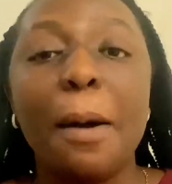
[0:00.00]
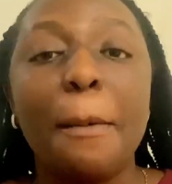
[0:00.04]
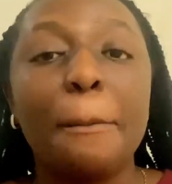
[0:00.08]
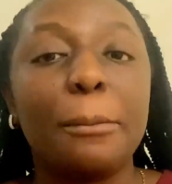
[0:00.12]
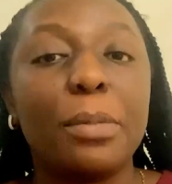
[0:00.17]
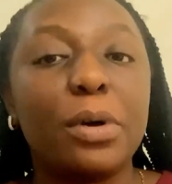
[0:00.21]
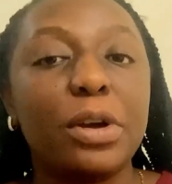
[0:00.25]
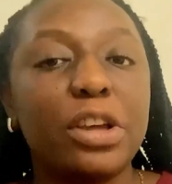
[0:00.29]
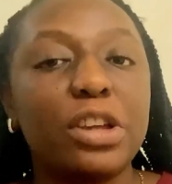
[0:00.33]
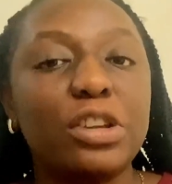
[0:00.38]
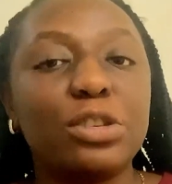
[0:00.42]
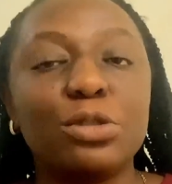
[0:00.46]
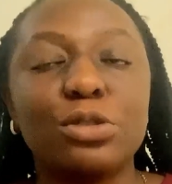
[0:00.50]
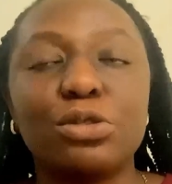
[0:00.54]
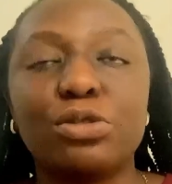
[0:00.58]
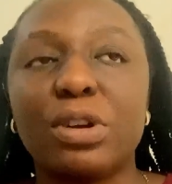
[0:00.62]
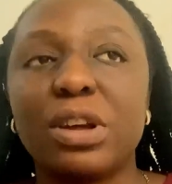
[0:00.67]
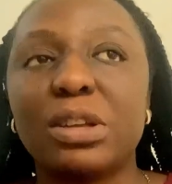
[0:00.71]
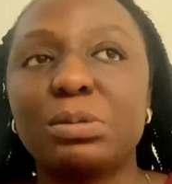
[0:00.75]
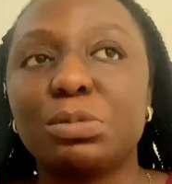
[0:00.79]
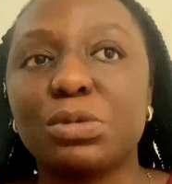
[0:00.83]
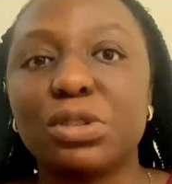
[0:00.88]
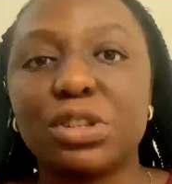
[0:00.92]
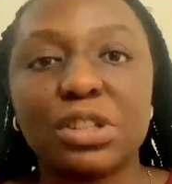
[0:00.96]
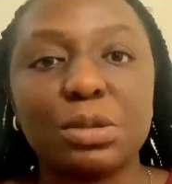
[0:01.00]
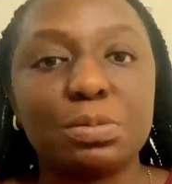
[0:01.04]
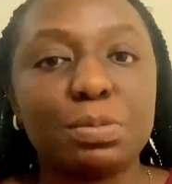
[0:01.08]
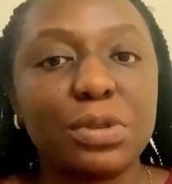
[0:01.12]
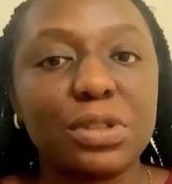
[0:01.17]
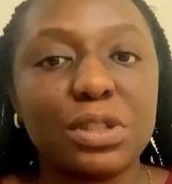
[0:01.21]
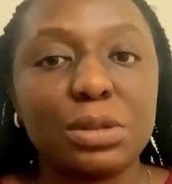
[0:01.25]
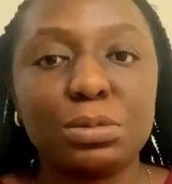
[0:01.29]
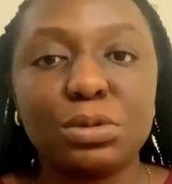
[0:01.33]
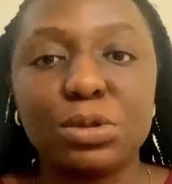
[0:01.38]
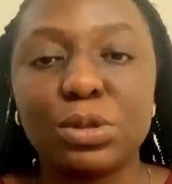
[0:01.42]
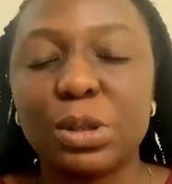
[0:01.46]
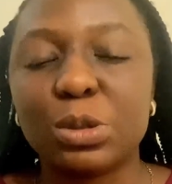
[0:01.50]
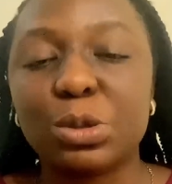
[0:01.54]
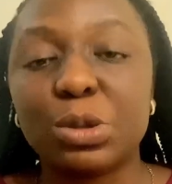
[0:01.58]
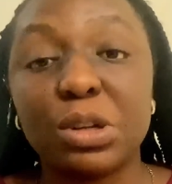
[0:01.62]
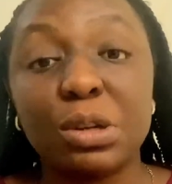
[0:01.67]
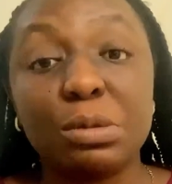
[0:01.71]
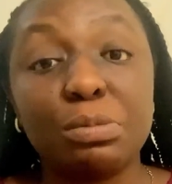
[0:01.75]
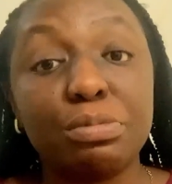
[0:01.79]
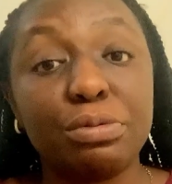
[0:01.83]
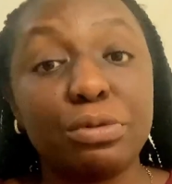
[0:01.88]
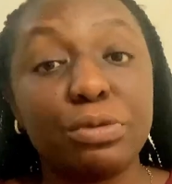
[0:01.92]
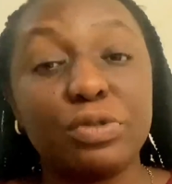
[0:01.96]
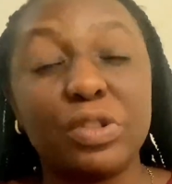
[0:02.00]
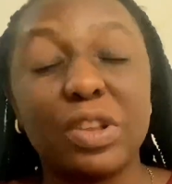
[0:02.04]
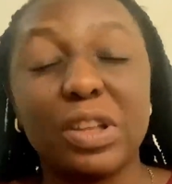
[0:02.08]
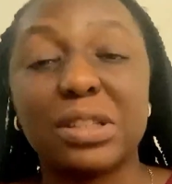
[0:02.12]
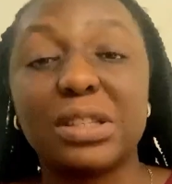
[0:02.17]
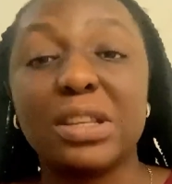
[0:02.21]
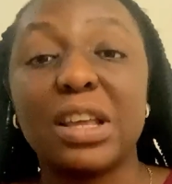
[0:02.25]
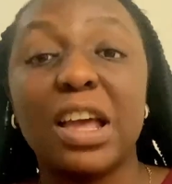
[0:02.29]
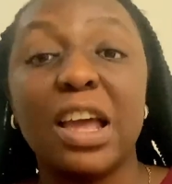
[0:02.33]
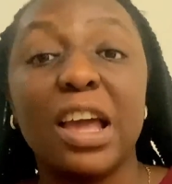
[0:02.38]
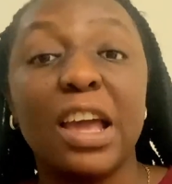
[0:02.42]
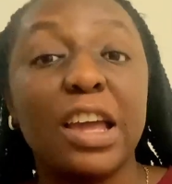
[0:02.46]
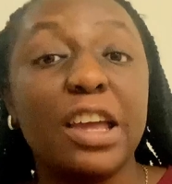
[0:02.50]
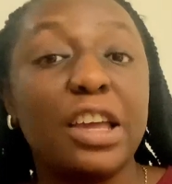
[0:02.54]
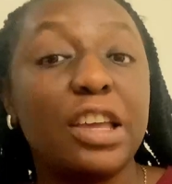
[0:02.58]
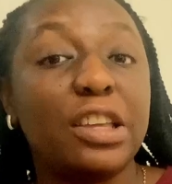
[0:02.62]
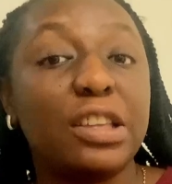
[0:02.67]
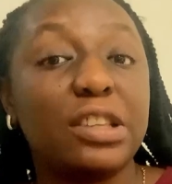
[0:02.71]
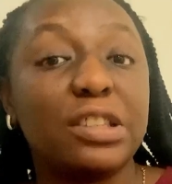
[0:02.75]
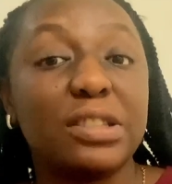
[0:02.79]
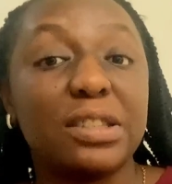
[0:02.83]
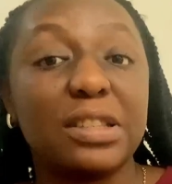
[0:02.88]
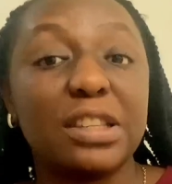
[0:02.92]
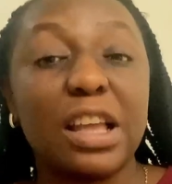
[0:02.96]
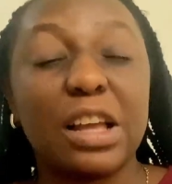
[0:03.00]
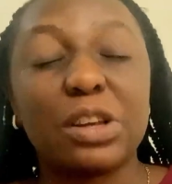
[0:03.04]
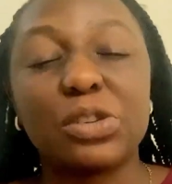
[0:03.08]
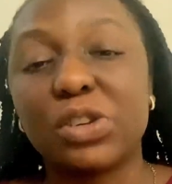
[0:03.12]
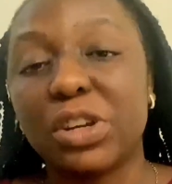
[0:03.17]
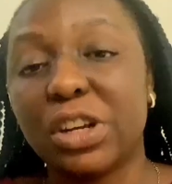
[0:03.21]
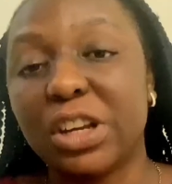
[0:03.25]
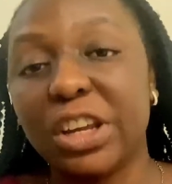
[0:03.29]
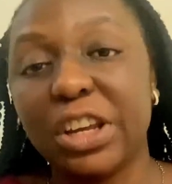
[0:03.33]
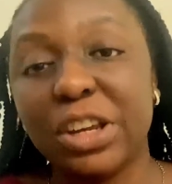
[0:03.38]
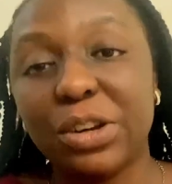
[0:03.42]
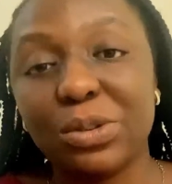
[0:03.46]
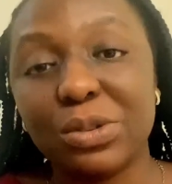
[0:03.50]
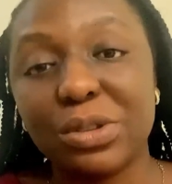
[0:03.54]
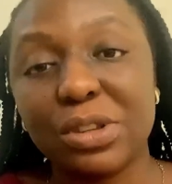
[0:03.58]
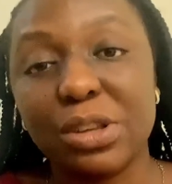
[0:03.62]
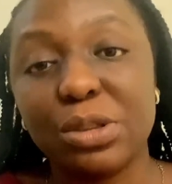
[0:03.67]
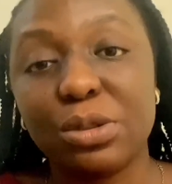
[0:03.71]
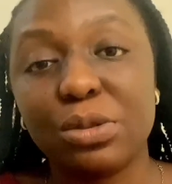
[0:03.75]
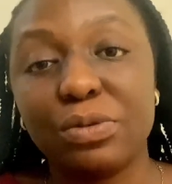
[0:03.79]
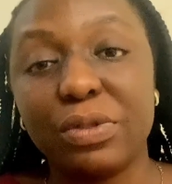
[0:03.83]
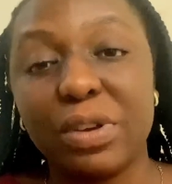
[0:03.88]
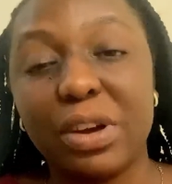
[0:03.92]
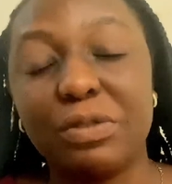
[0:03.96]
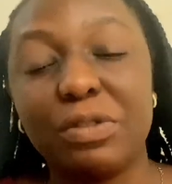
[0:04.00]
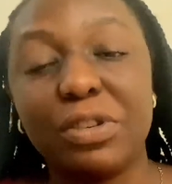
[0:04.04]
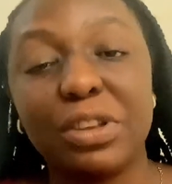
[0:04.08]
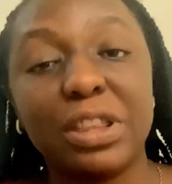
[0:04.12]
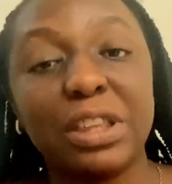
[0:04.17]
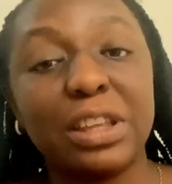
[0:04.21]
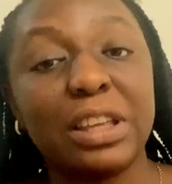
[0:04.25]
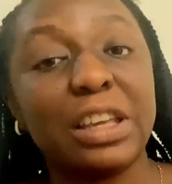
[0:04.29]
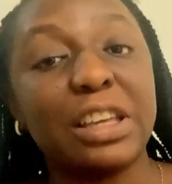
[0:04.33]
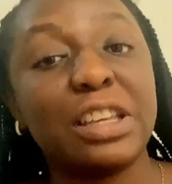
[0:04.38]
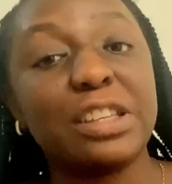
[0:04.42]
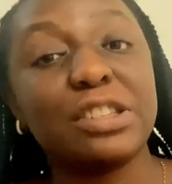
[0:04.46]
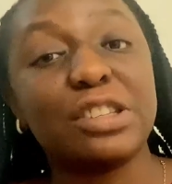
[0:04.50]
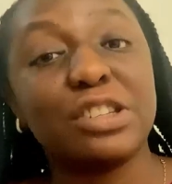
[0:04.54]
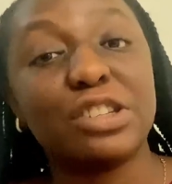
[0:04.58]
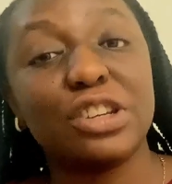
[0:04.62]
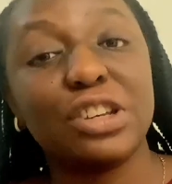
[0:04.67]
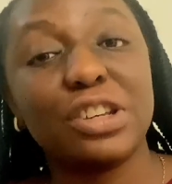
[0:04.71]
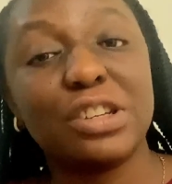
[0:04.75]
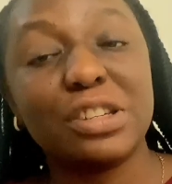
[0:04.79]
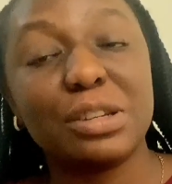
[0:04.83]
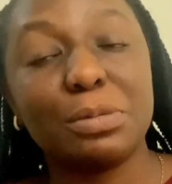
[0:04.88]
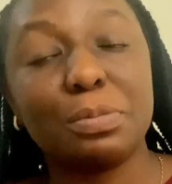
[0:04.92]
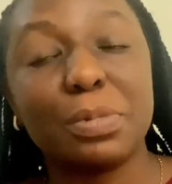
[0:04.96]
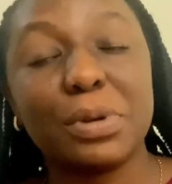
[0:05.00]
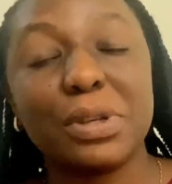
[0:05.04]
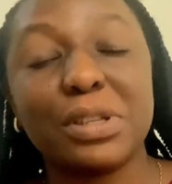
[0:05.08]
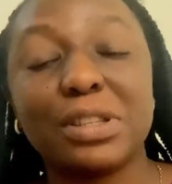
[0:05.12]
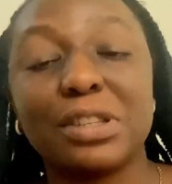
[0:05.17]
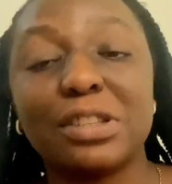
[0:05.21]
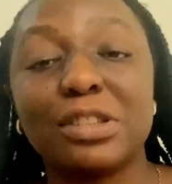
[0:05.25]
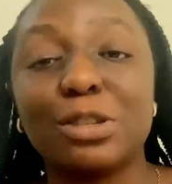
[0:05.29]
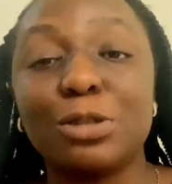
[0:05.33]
but he should try as much as possible to actually prove that he's actually innocent of everything and he's a changed person.